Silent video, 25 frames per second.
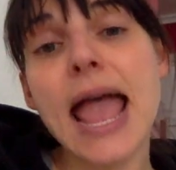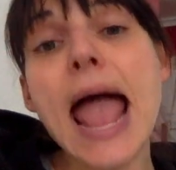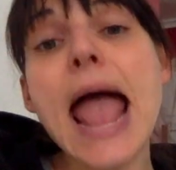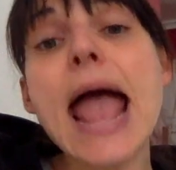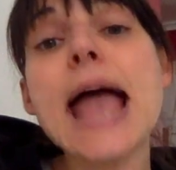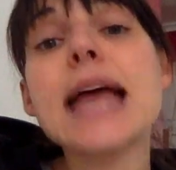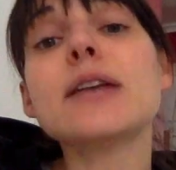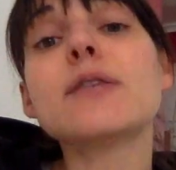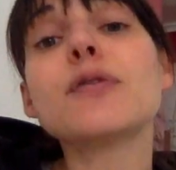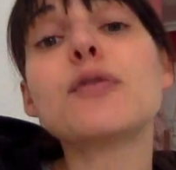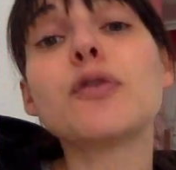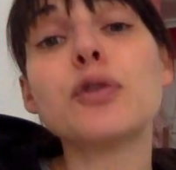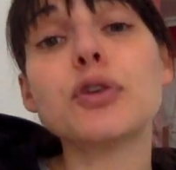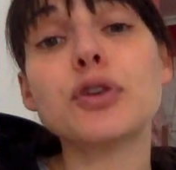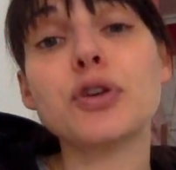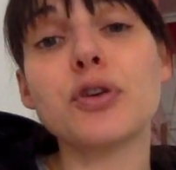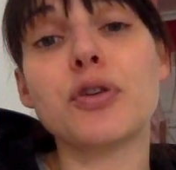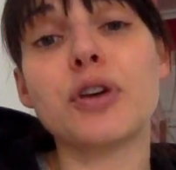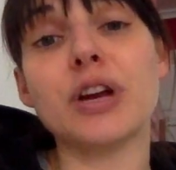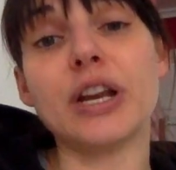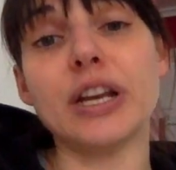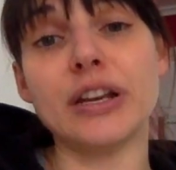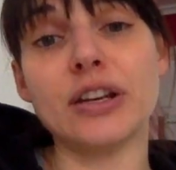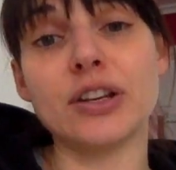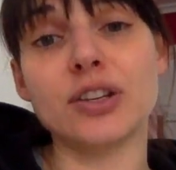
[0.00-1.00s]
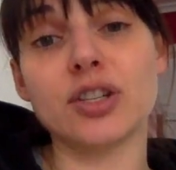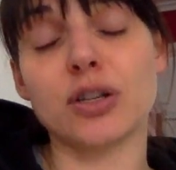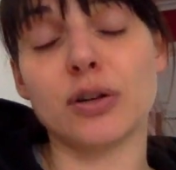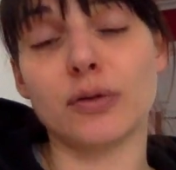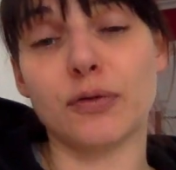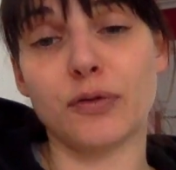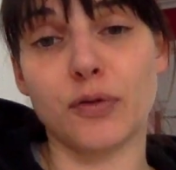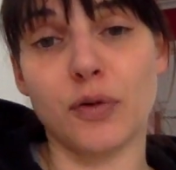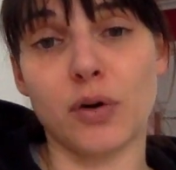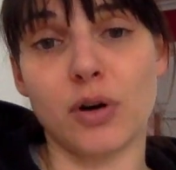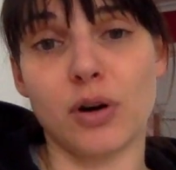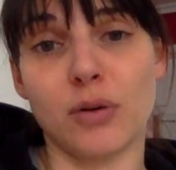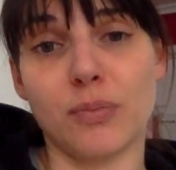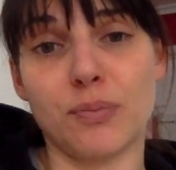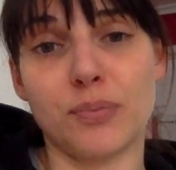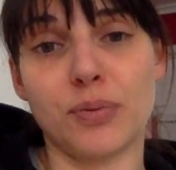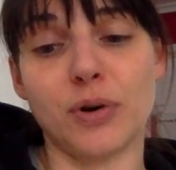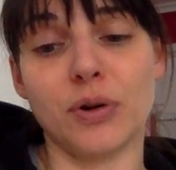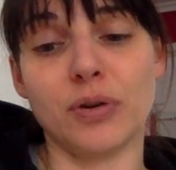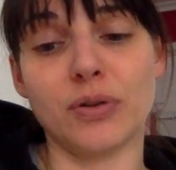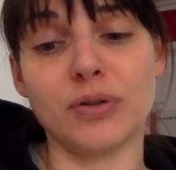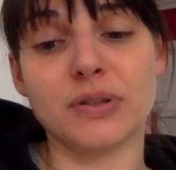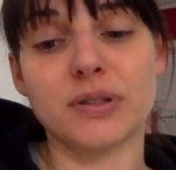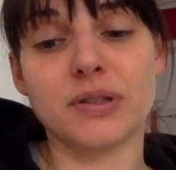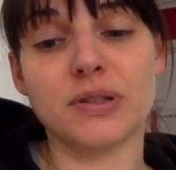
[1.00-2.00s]
and for your initial forum
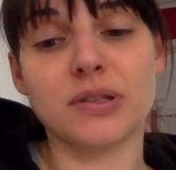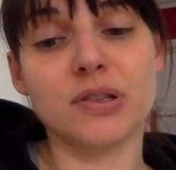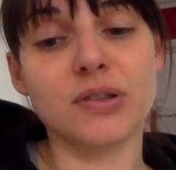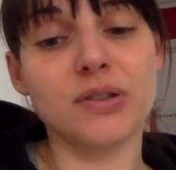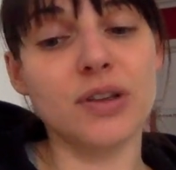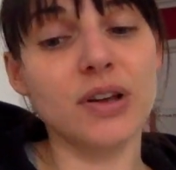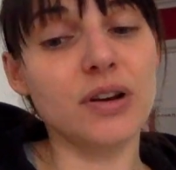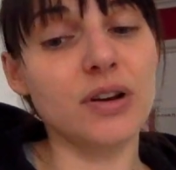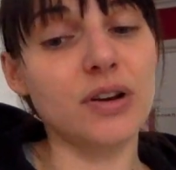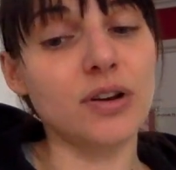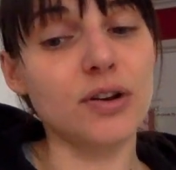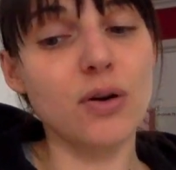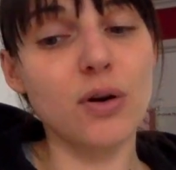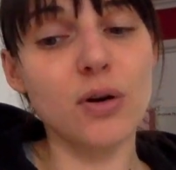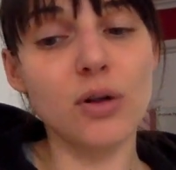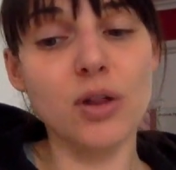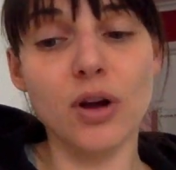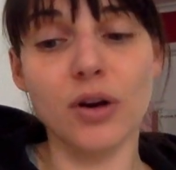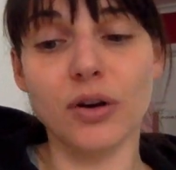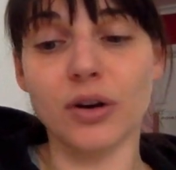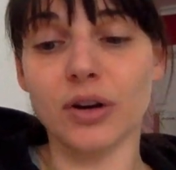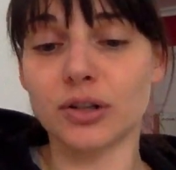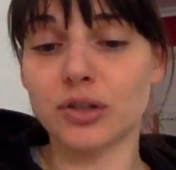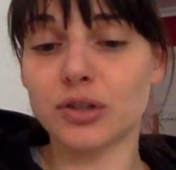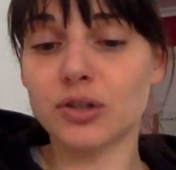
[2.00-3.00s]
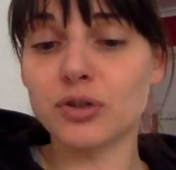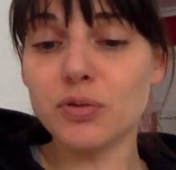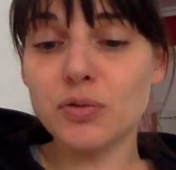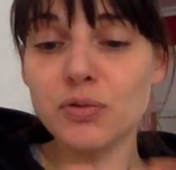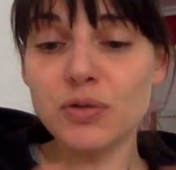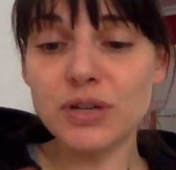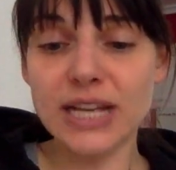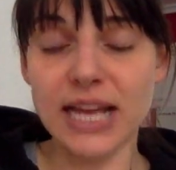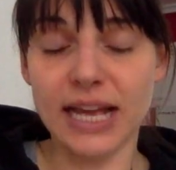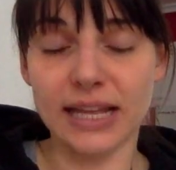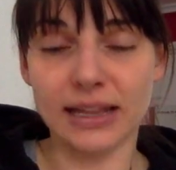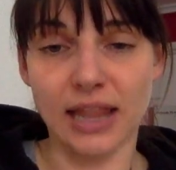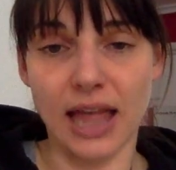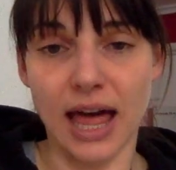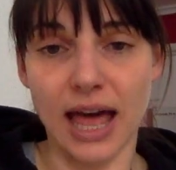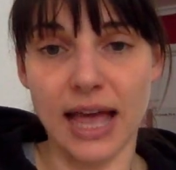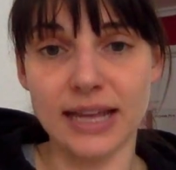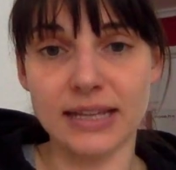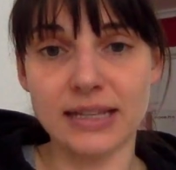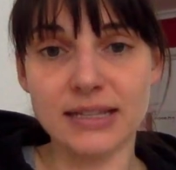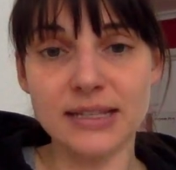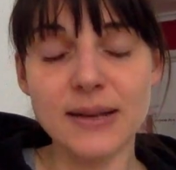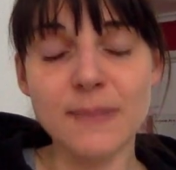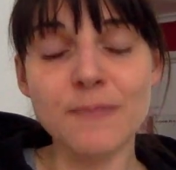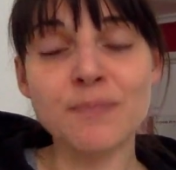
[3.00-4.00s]
post. So there are no longer 2
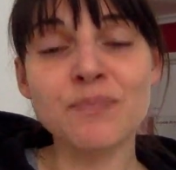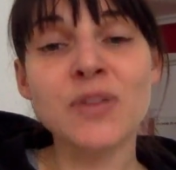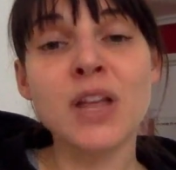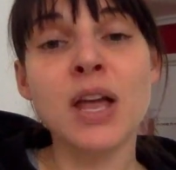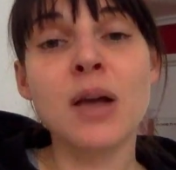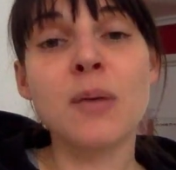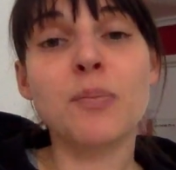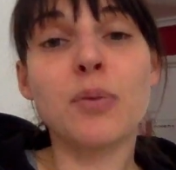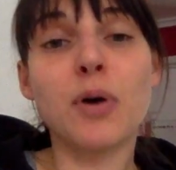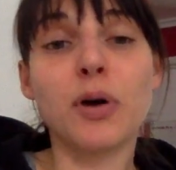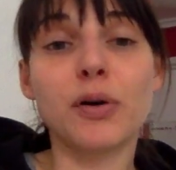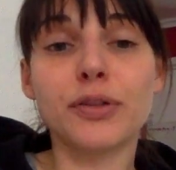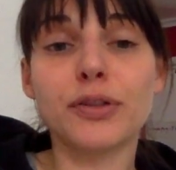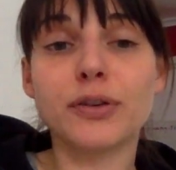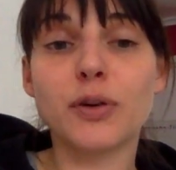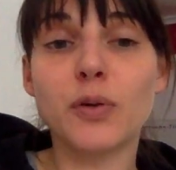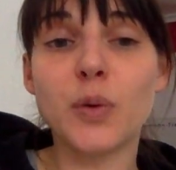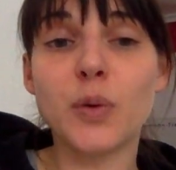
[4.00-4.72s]
deadlines. Both